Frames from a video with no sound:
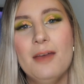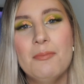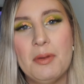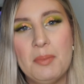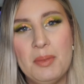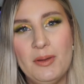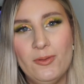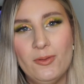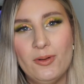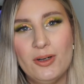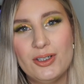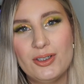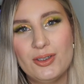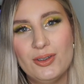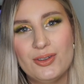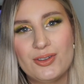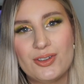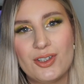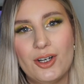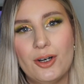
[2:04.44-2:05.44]
But before I
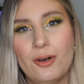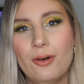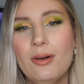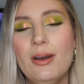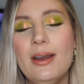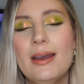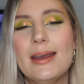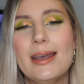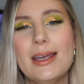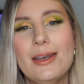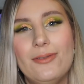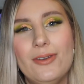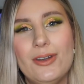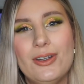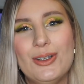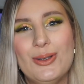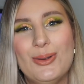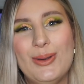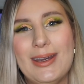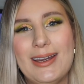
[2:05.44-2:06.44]
do so, if you're
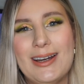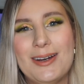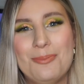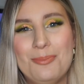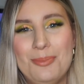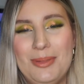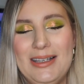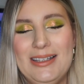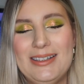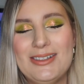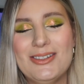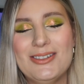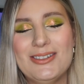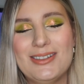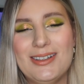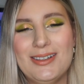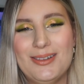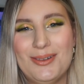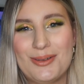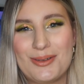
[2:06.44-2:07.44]
new here, please
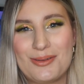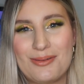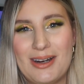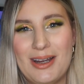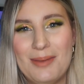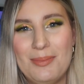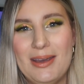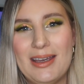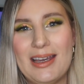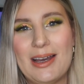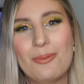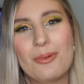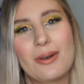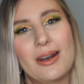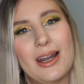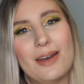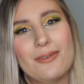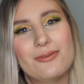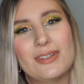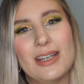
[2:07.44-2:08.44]
consider subscribing. I would
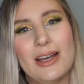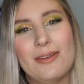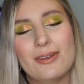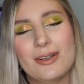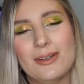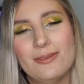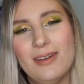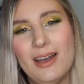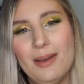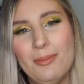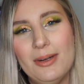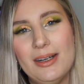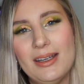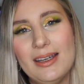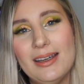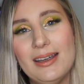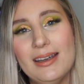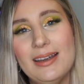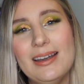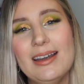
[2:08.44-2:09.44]
love to have you in the
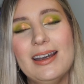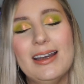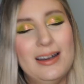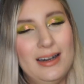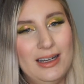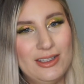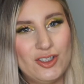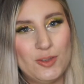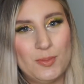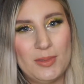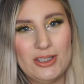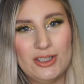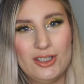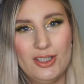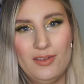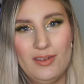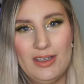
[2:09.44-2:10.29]
family. Let's jump into the